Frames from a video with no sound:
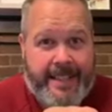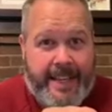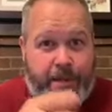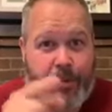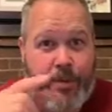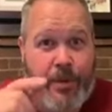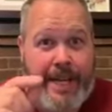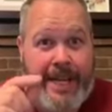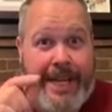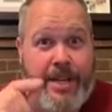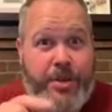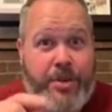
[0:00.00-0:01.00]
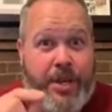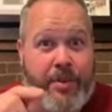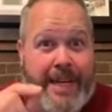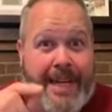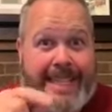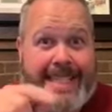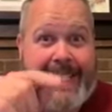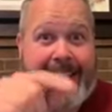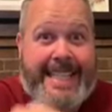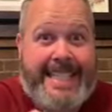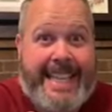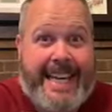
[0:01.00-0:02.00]
And I knew that when I could see
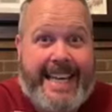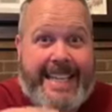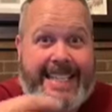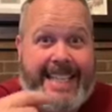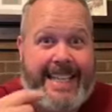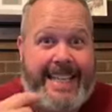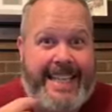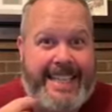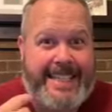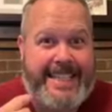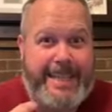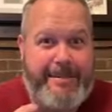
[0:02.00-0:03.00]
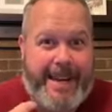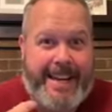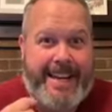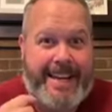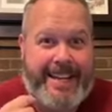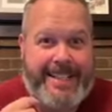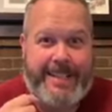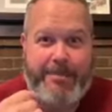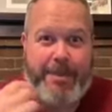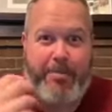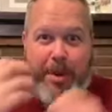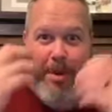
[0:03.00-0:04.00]
his eyes, he could see my eyes,
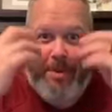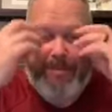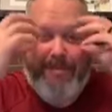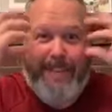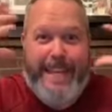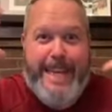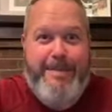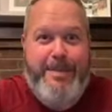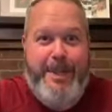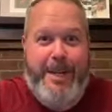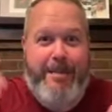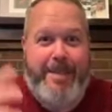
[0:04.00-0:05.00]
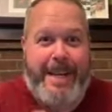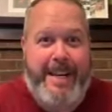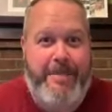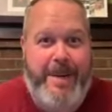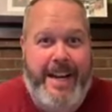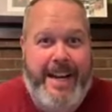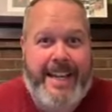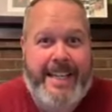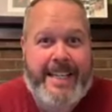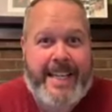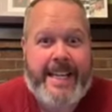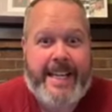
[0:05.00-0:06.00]
and probably flames are coming out of
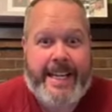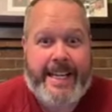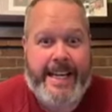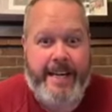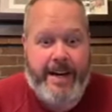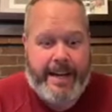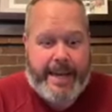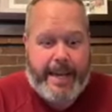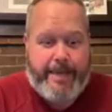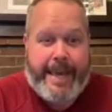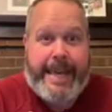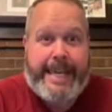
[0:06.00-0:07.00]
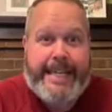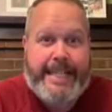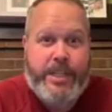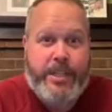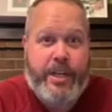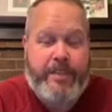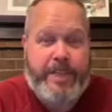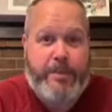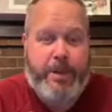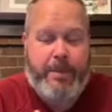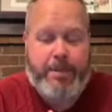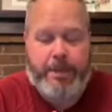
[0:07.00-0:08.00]
mine. And here I am 8 inches off his
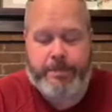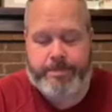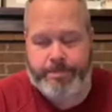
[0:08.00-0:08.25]
bumper.